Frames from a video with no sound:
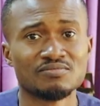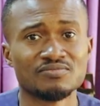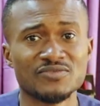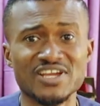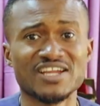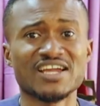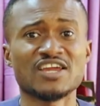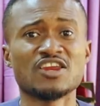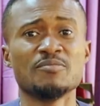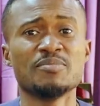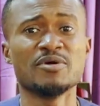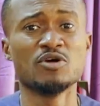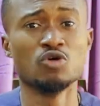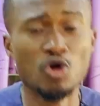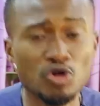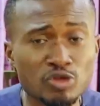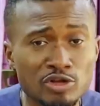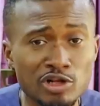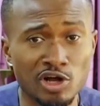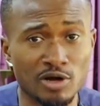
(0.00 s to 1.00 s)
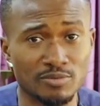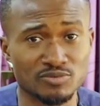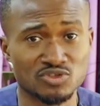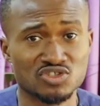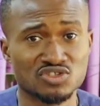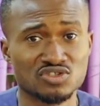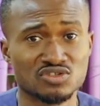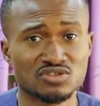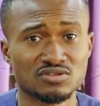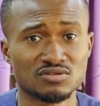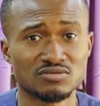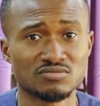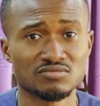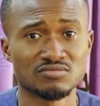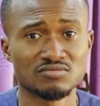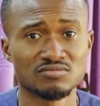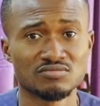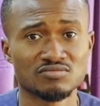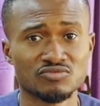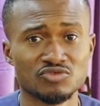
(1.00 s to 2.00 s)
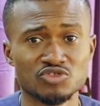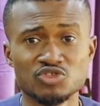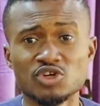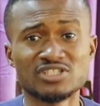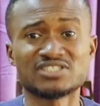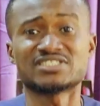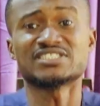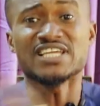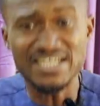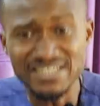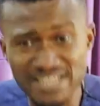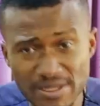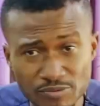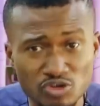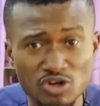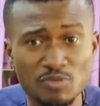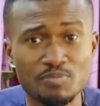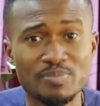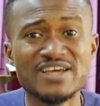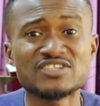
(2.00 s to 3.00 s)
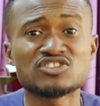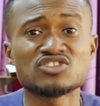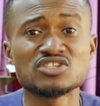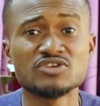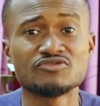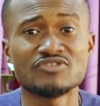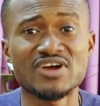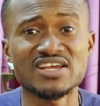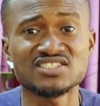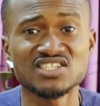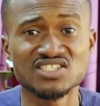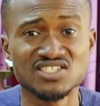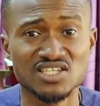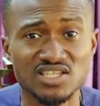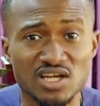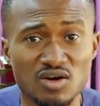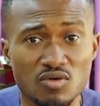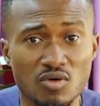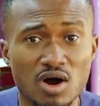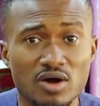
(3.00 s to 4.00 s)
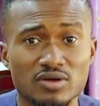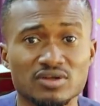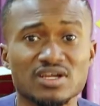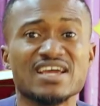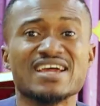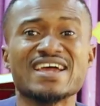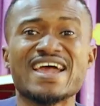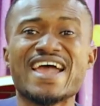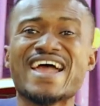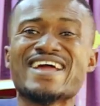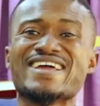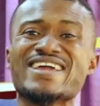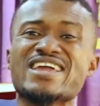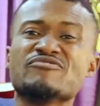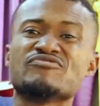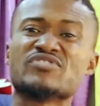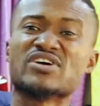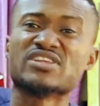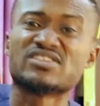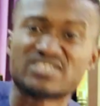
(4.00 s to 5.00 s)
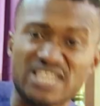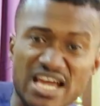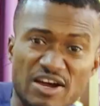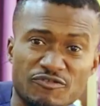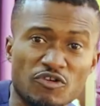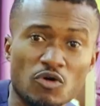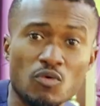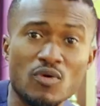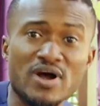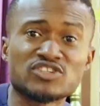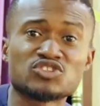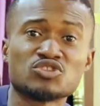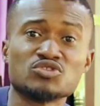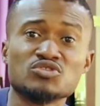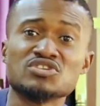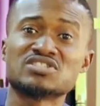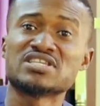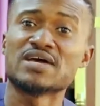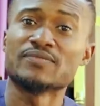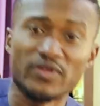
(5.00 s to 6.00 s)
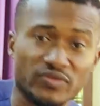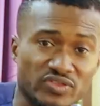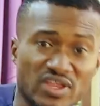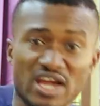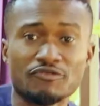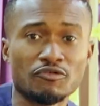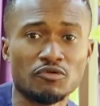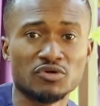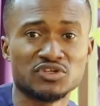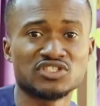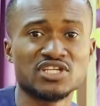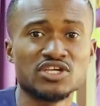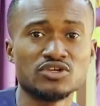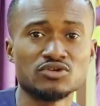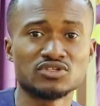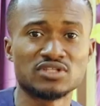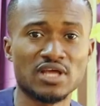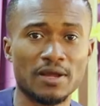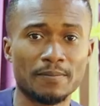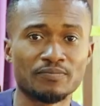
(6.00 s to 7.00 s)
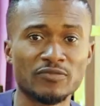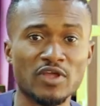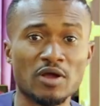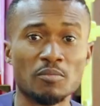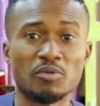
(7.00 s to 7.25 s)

They cannot be hoodlums. So take them to the best universities in the world. And if the devil wants to use them, the devil will still use them.